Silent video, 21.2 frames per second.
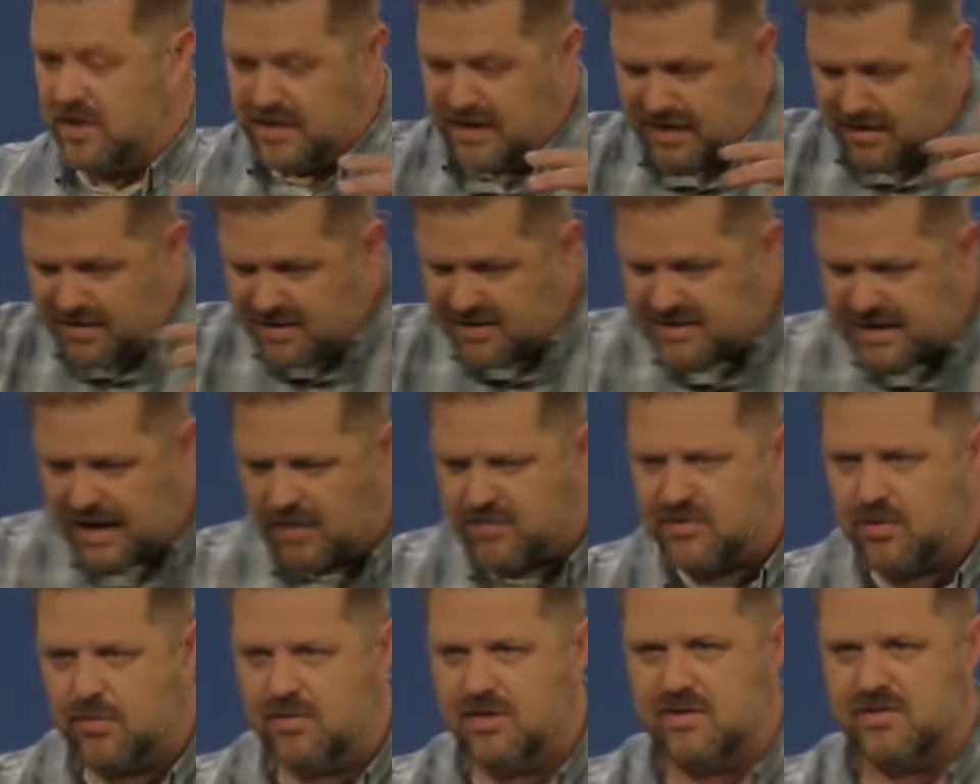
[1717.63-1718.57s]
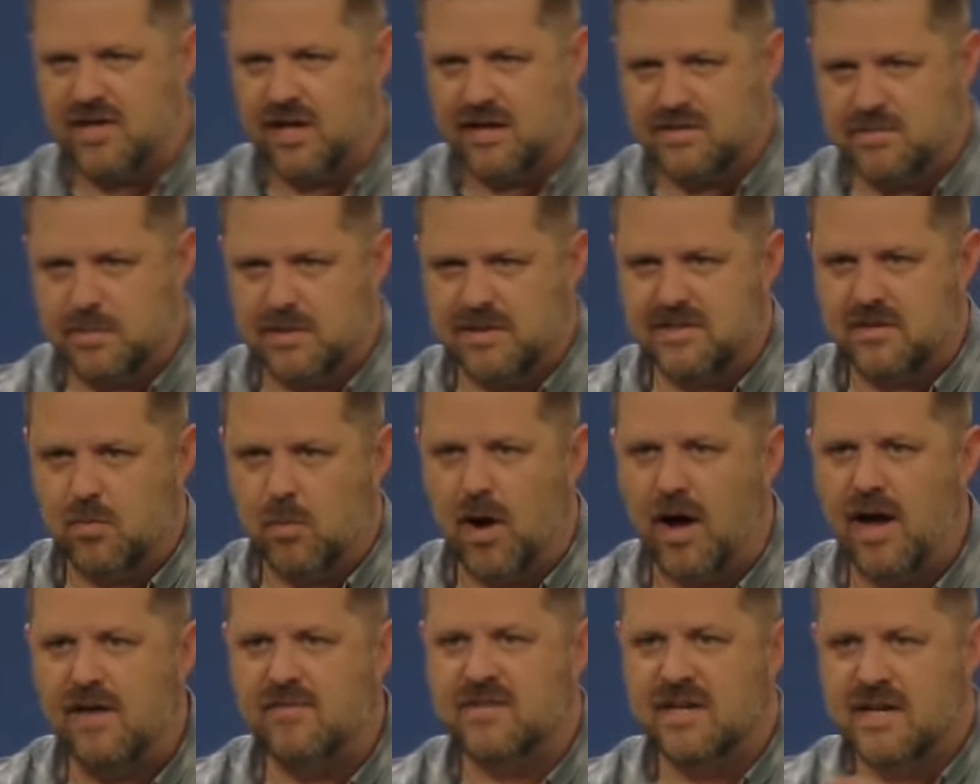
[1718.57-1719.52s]
And in this household, there's husbands and
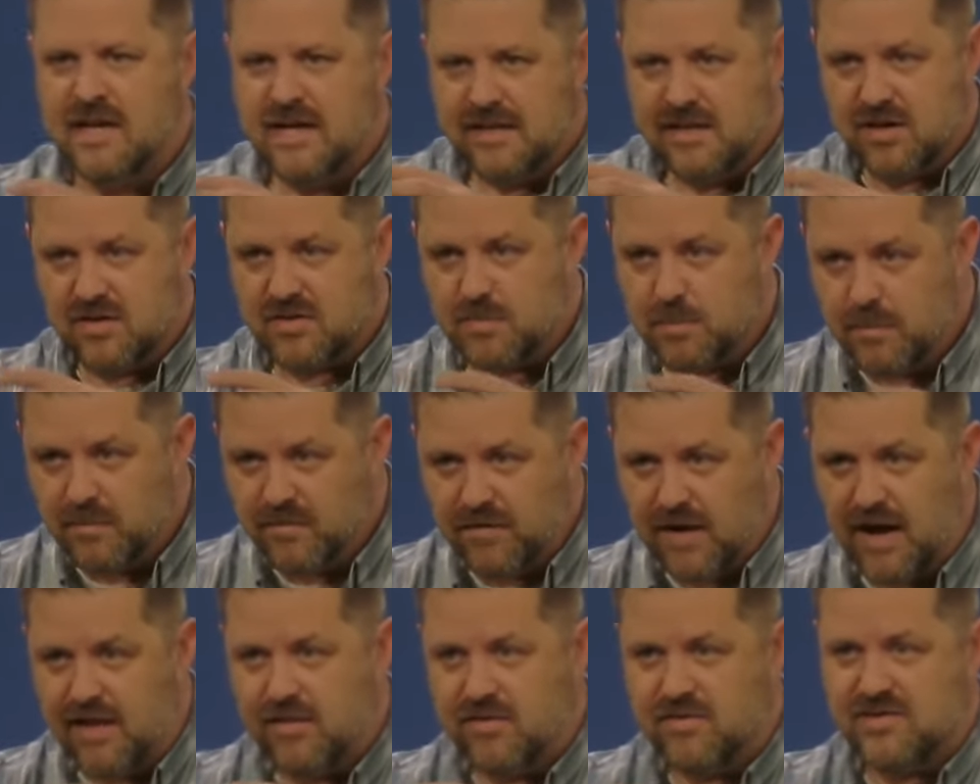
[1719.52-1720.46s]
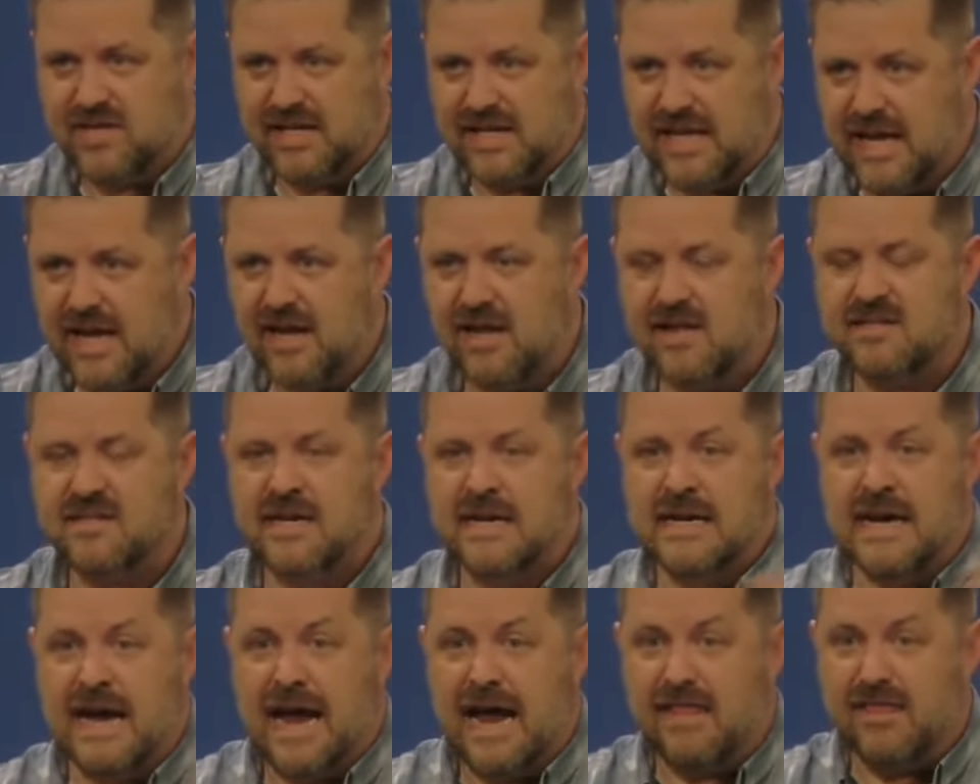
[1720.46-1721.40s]
wives, there's fathers and kids,
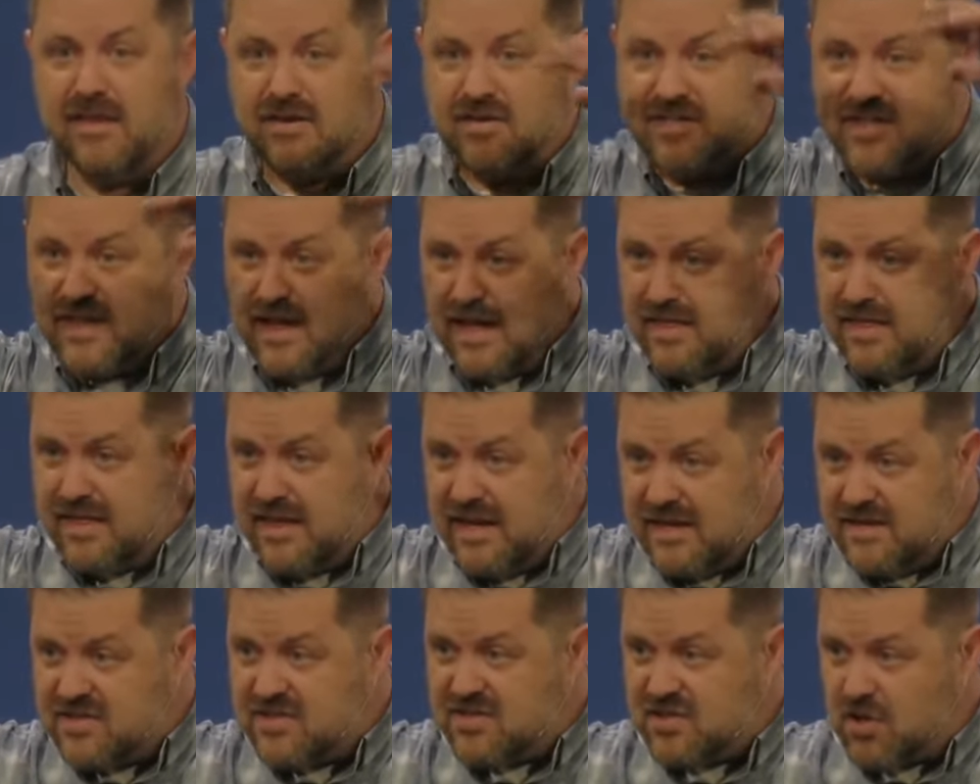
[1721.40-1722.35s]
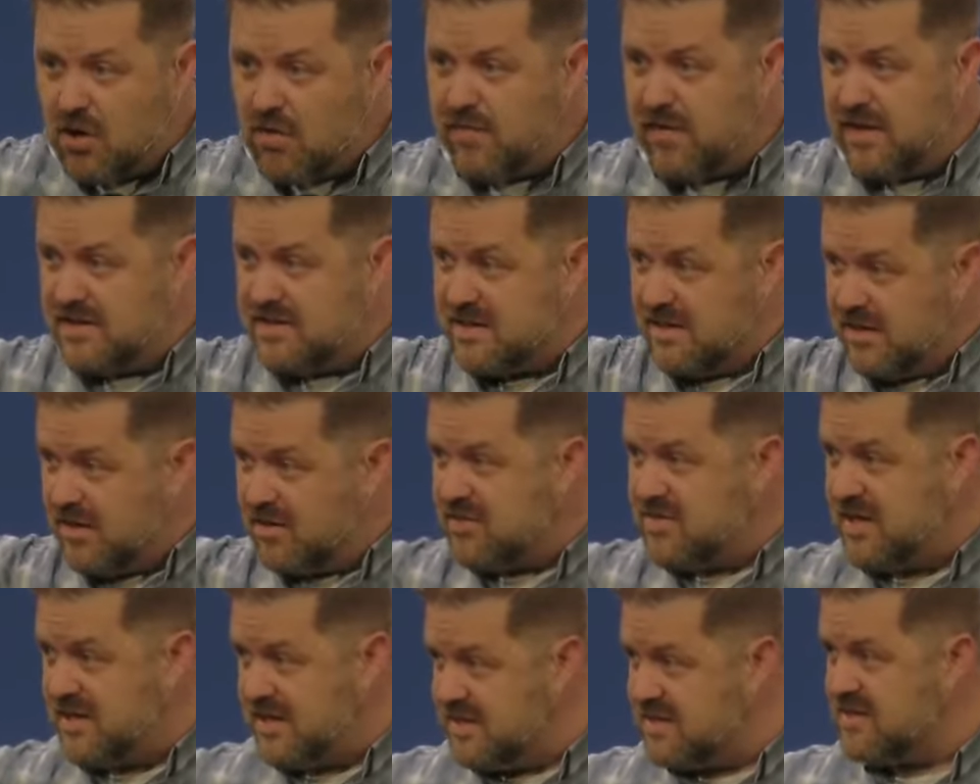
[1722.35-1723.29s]
and there's then these servants, and
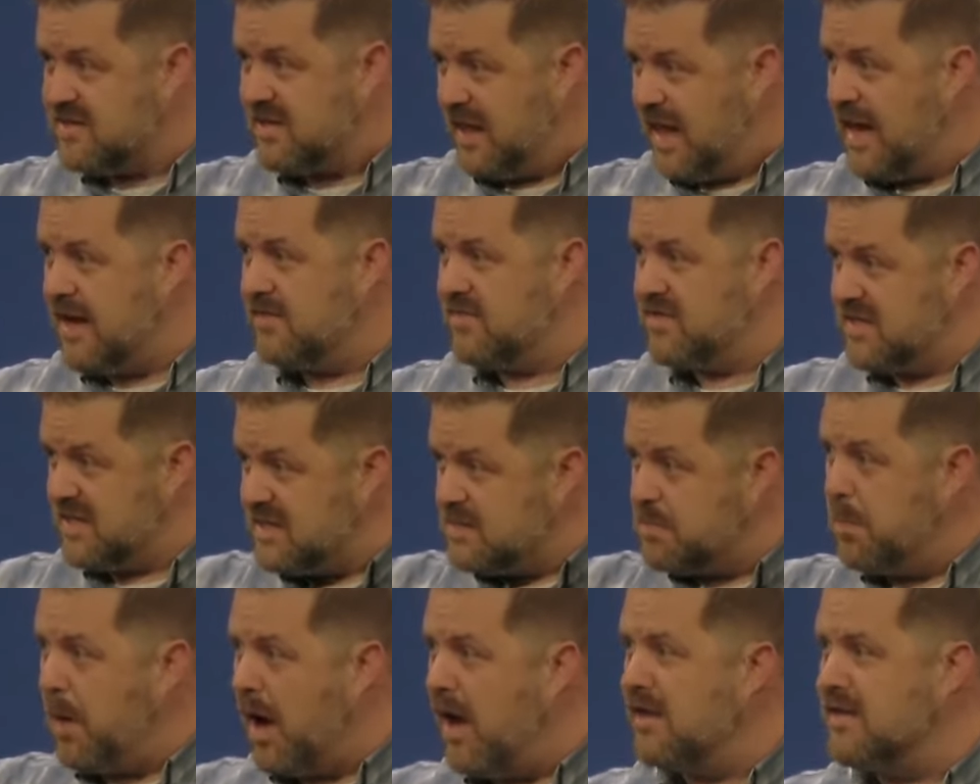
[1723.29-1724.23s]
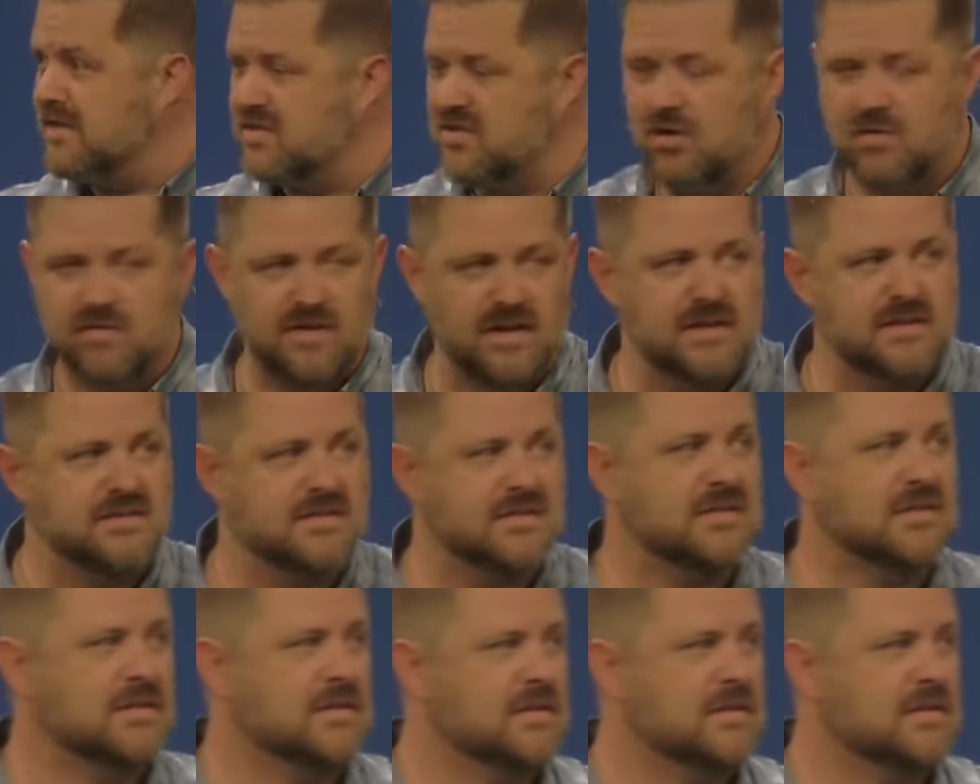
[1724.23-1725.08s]
there's these slaves, these bond servants.